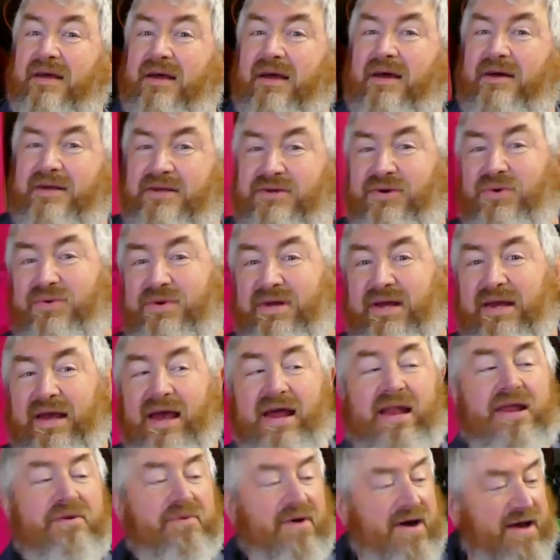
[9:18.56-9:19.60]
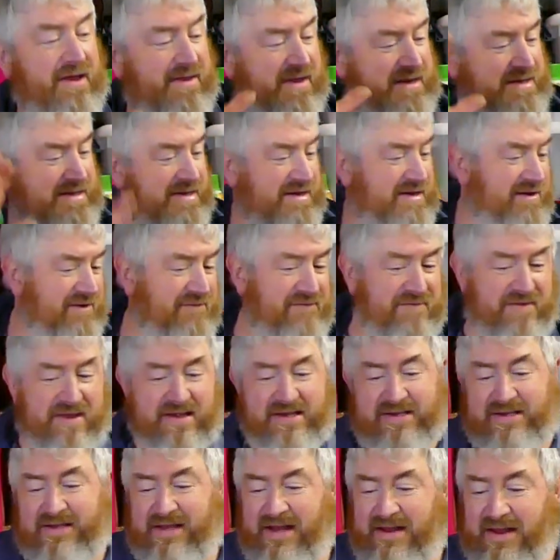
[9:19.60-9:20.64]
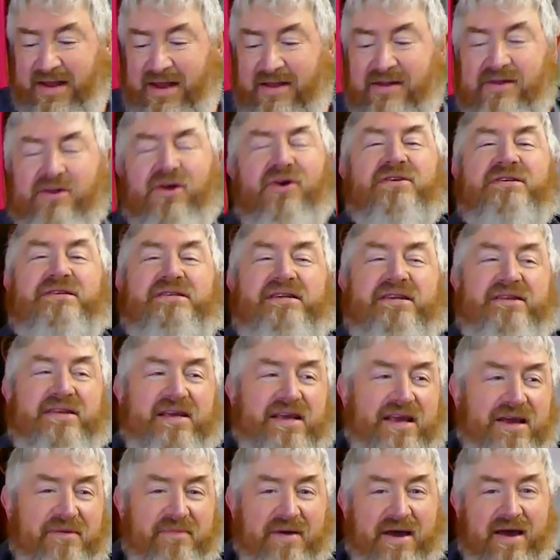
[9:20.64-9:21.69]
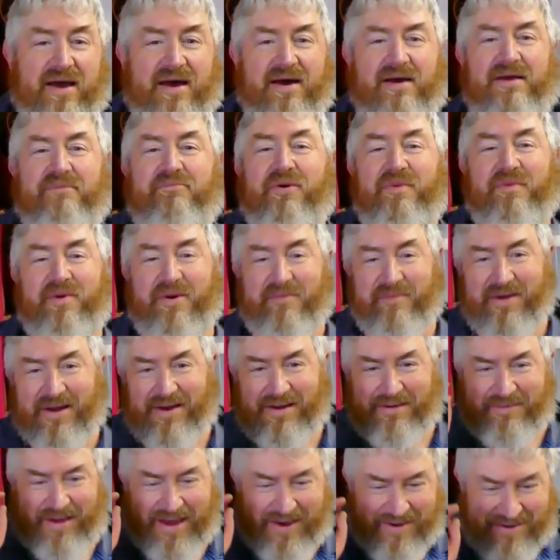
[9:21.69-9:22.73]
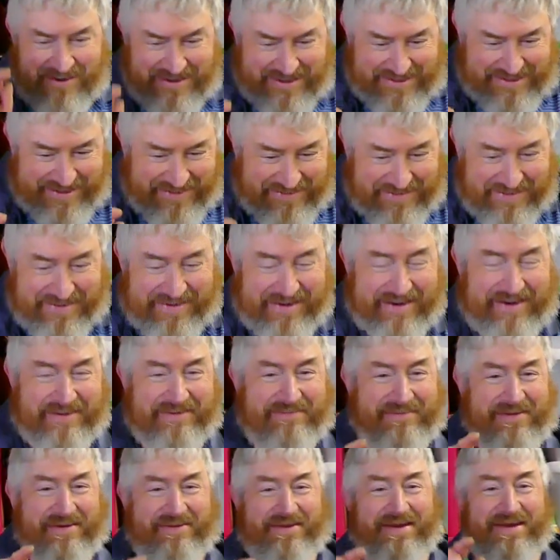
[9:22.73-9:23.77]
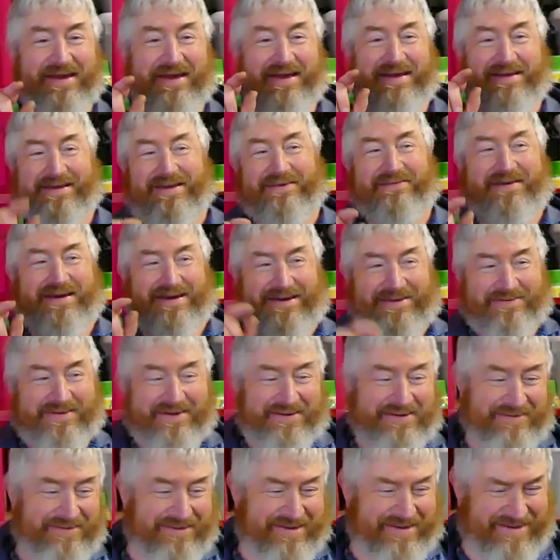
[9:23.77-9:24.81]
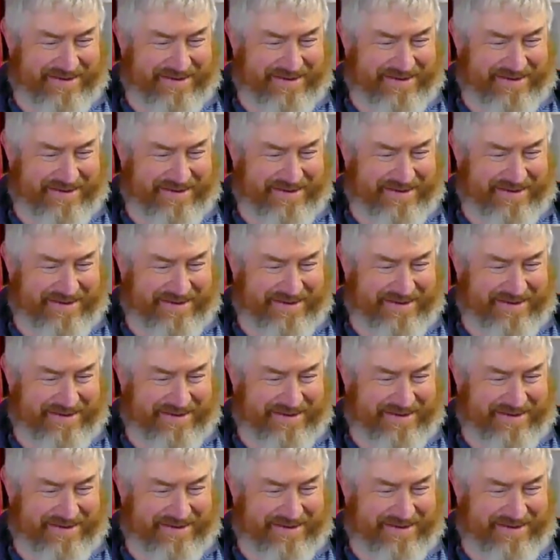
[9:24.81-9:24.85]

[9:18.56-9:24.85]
salty. Anyway, this is enough of this. There's lots to think about. You probably won't be able to go to sleep tonight. You'll be thinking so much about all this